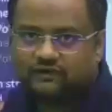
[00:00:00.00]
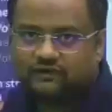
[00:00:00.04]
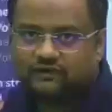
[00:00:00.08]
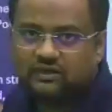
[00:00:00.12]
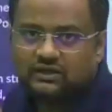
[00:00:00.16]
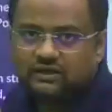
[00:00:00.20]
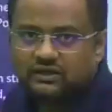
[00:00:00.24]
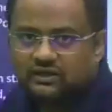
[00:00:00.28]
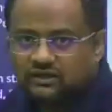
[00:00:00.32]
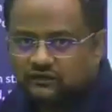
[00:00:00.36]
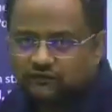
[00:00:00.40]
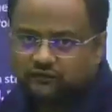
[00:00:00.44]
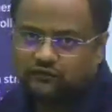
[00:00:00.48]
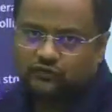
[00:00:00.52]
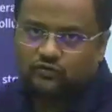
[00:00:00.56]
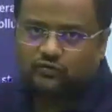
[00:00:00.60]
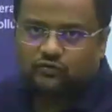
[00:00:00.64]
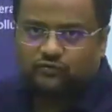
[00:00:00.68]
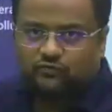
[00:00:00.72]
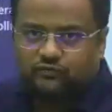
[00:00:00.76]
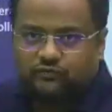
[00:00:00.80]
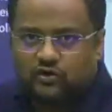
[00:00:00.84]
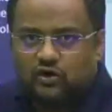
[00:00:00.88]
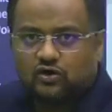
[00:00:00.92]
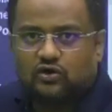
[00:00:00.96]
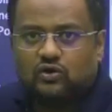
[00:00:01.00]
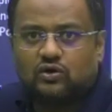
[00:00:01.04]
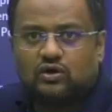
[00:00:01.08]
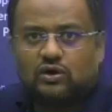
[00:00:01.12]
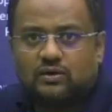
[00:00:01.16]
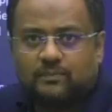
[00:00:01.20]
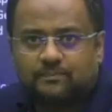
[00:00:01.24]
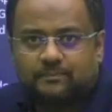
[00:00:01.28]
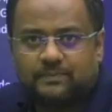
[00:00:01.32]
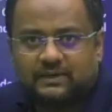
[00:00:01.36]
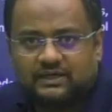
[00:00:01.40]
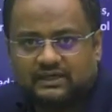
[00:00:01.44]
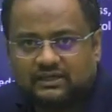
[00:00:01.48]
If you follow a
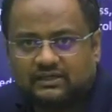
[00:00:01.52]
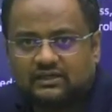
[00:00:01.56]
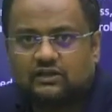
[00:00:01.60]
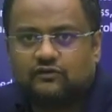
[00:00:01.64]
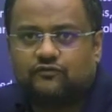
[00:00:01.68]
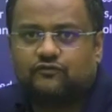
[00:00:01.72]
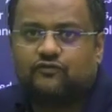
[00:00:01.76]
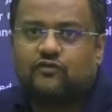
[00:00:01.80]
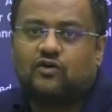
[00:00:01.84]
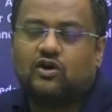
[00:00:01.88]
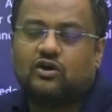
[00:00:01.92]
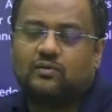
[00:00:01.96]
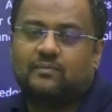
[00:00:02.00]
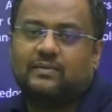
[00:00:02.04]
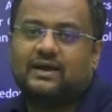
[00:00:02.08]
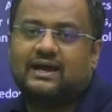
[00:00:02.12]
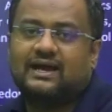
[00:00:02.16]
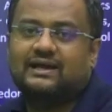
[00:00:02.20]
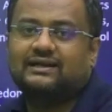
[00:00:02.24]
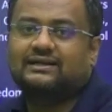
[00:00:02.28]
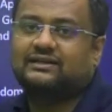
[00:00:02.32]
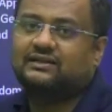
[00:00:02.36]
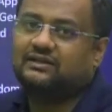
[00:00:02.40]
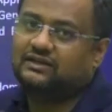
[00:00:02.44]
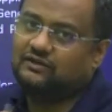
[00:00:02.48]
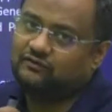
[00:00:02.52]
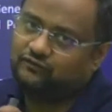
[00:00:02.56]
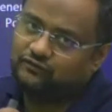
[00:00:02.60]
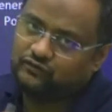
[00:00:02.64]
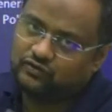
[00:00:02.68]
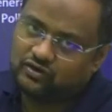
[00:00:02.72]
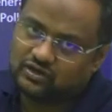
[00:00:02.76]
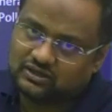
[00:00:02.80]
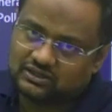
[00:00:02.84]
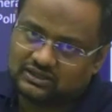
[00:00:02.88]
particular format, if you are